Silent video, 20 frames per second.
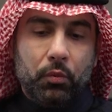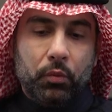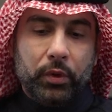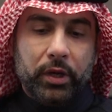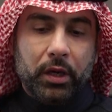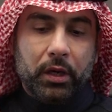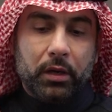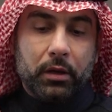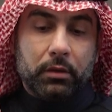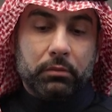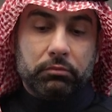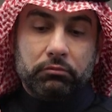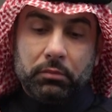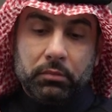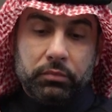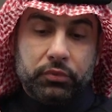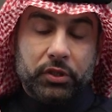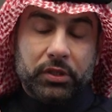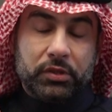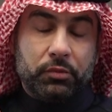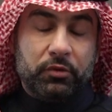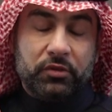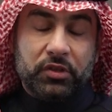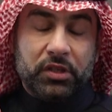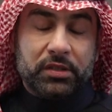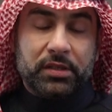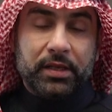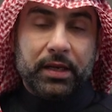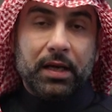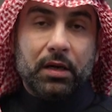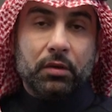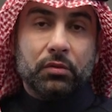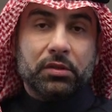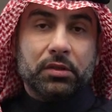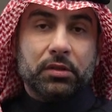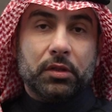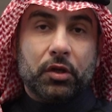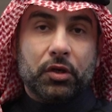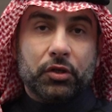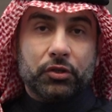We are we just
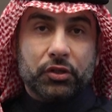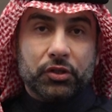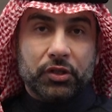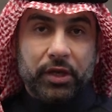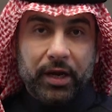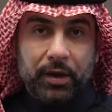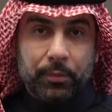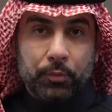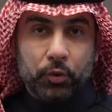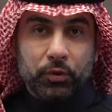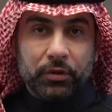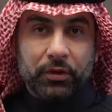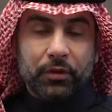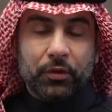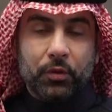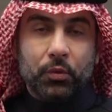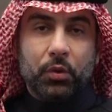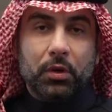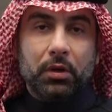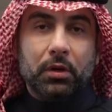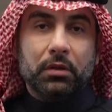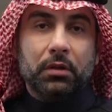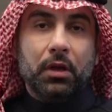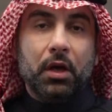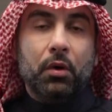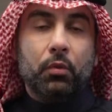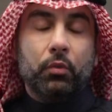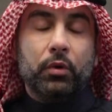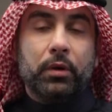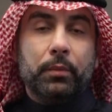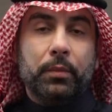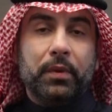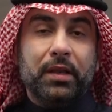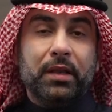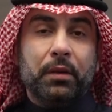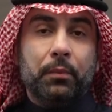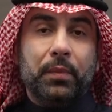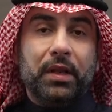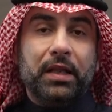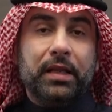announced the largest airport in the world. We're
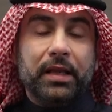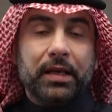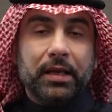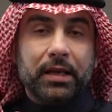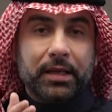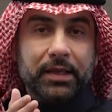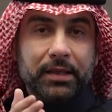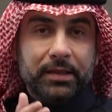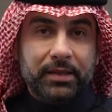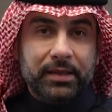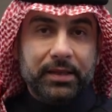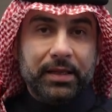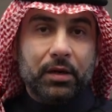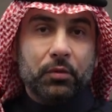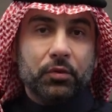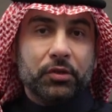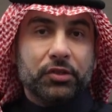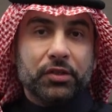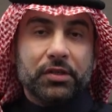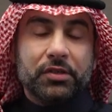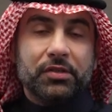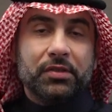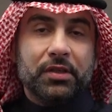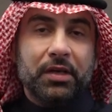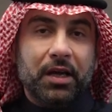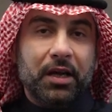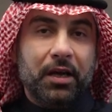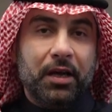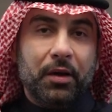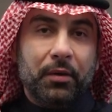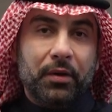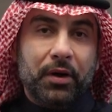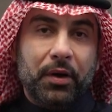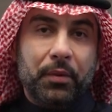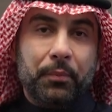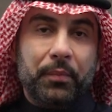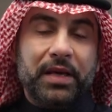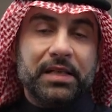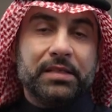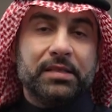building Al Qiddiya, which is
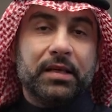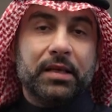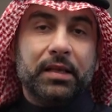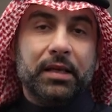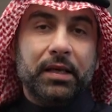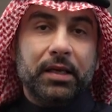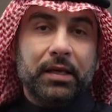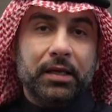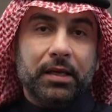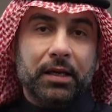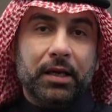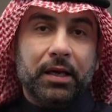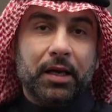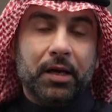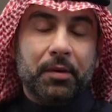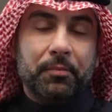basically